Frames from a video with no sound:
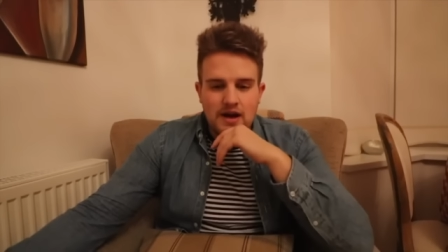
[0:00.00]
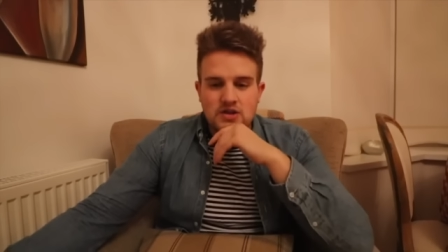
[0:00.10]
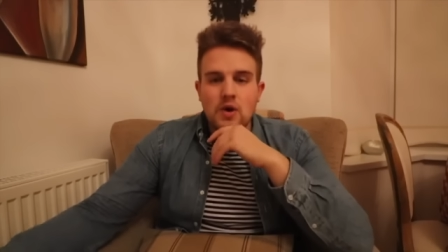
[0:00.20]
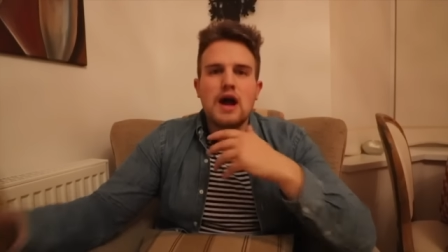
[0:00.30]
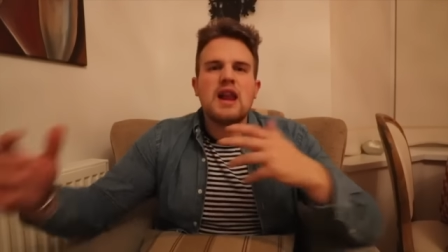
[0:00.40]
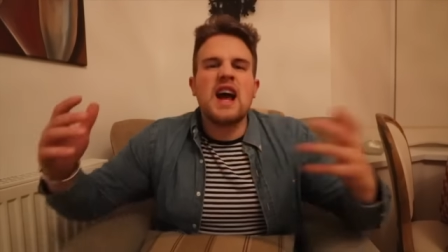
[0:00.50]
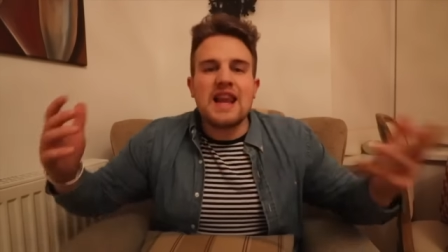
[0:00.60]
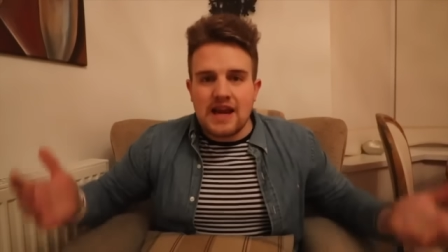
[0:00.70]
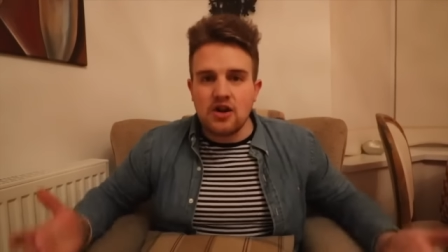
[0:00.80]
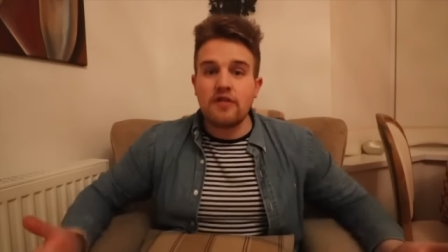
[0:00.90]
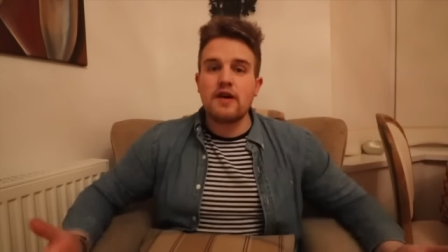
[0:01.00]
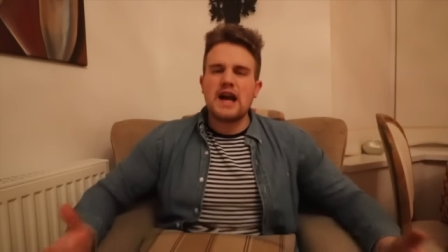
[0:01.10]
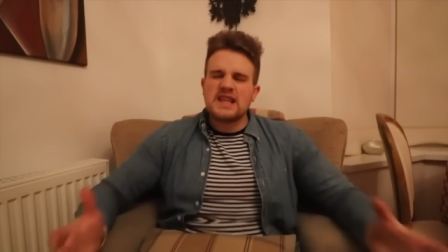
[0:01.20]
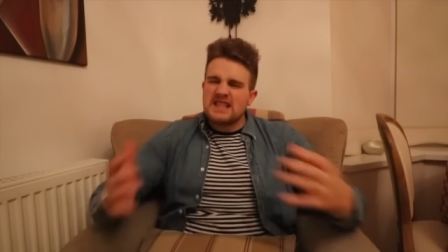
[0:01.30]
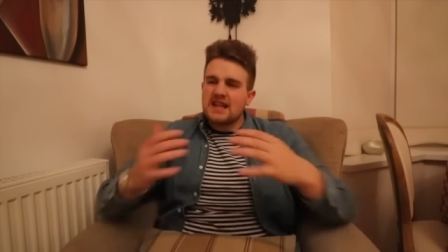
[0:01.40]
Uh, so I, I, laid off.
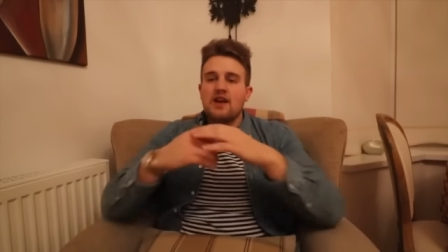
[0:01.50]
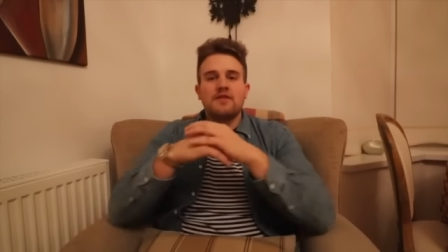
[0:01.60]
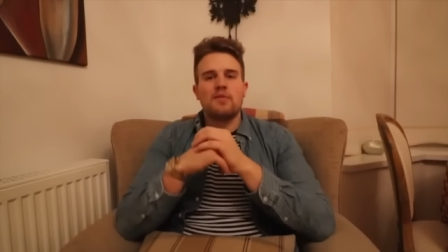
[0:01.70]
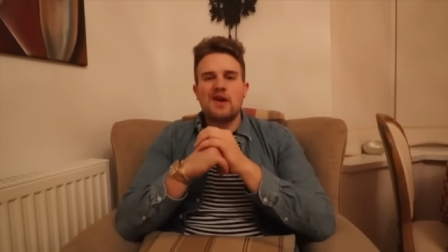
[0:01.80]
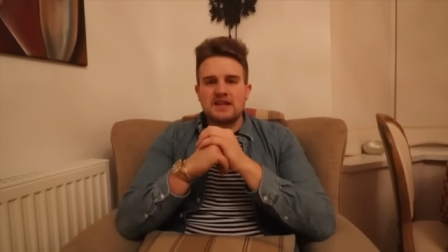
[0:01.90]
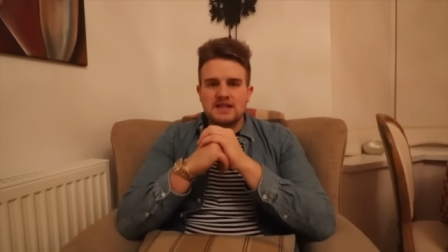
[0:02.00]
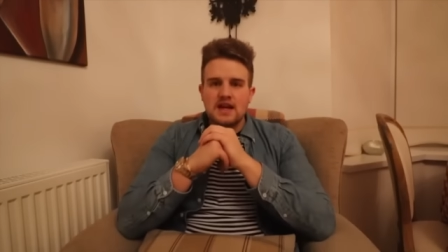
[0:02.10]
I did lay off the pranks.